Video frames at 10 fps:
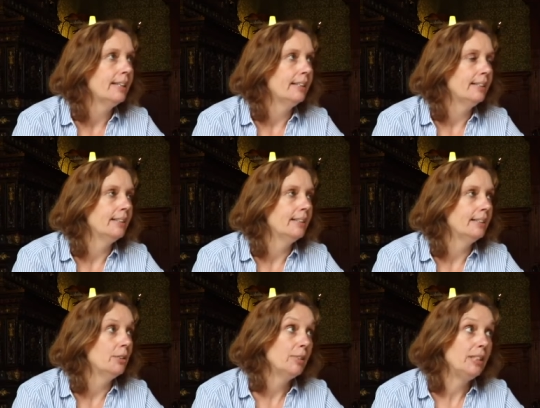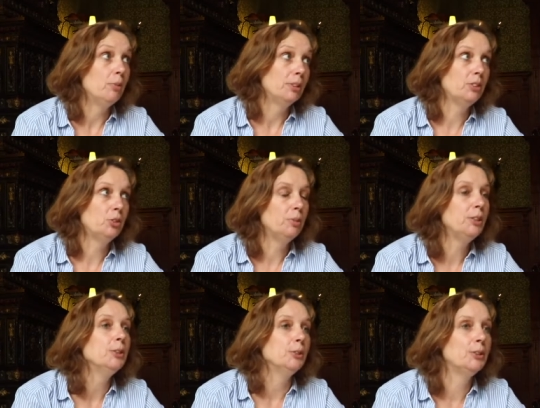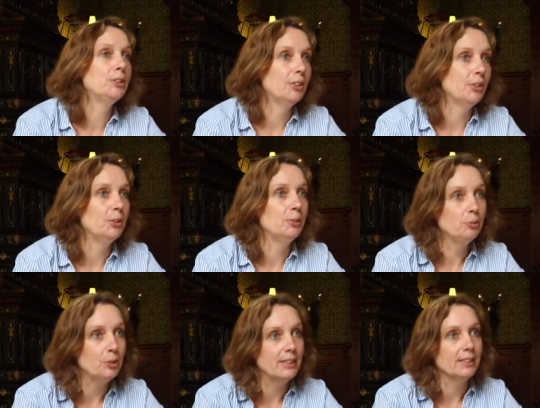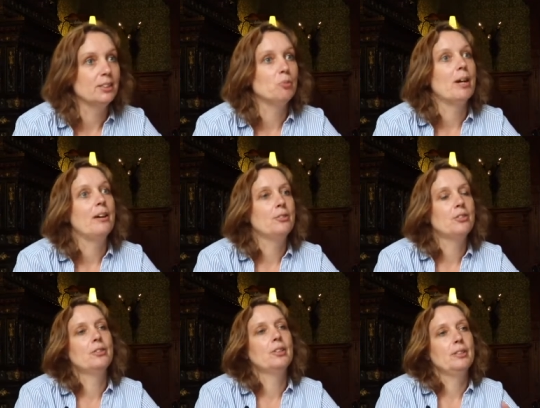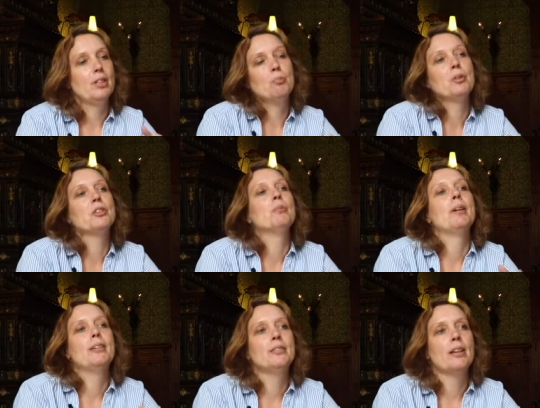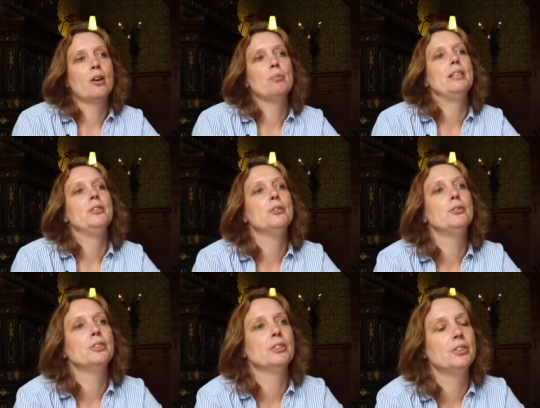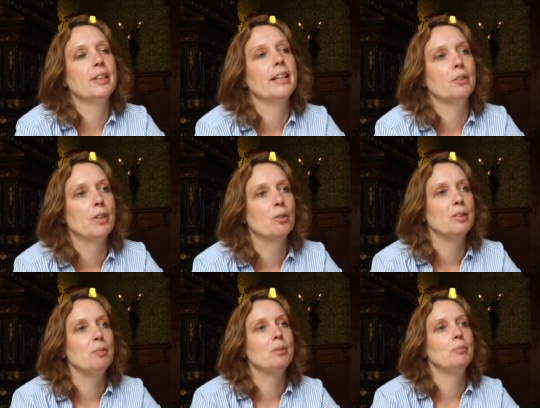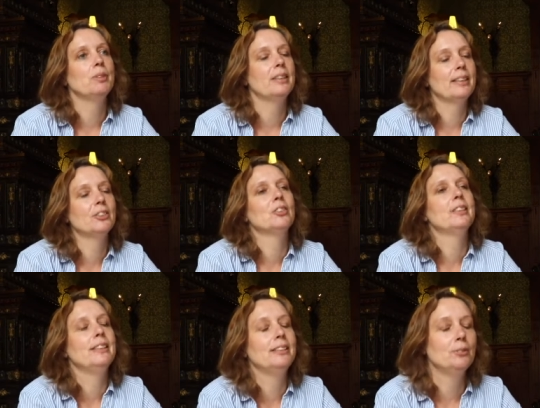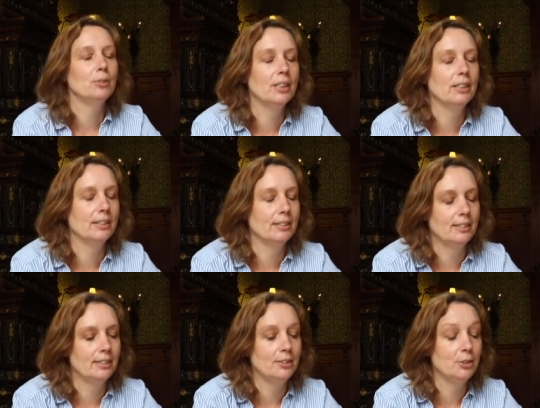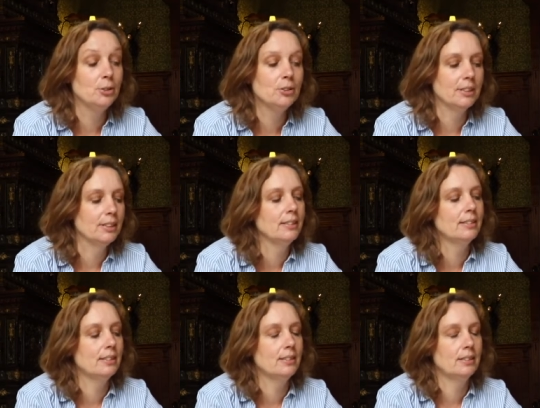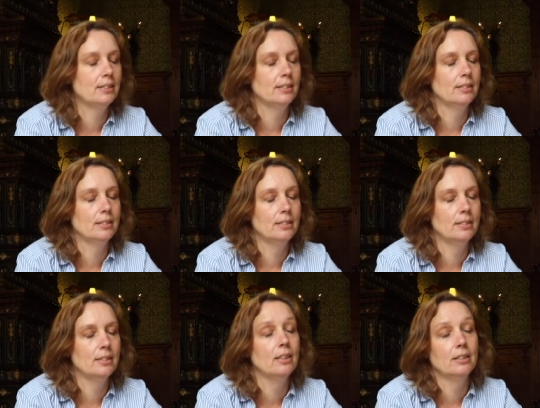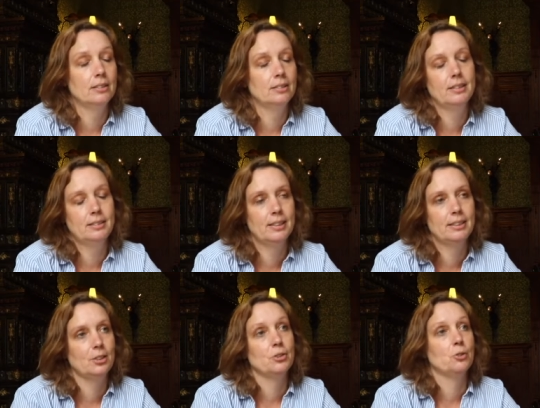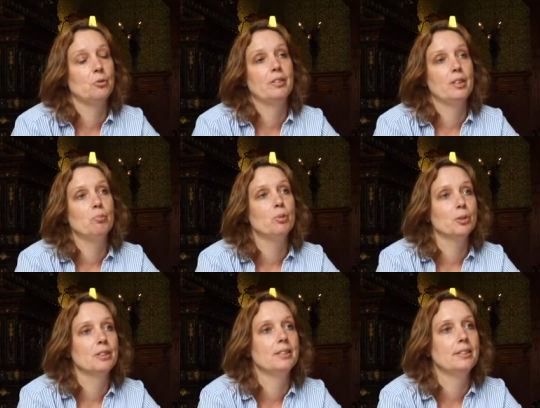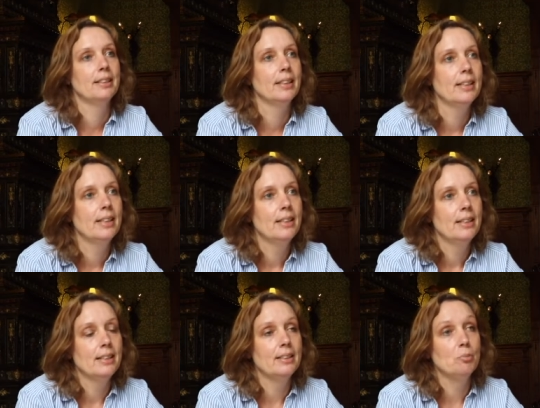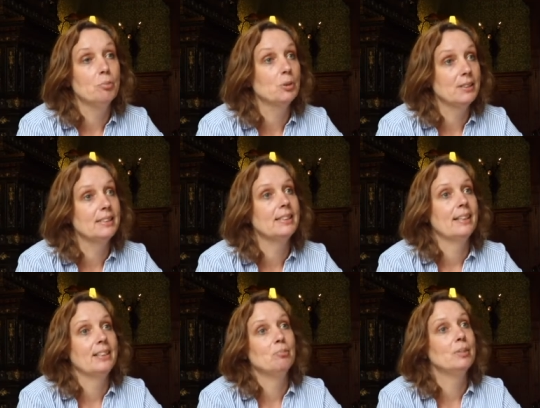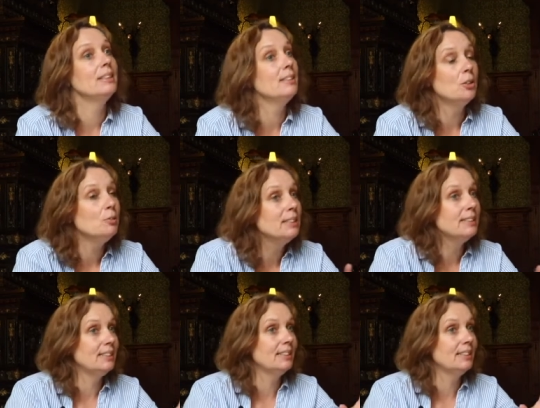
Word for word: uh, you really want it to be used. So figures about uh, numbers about how many users you have, how many people actually uh, are using it is uh, are that, that's also very important, an important sign. But it always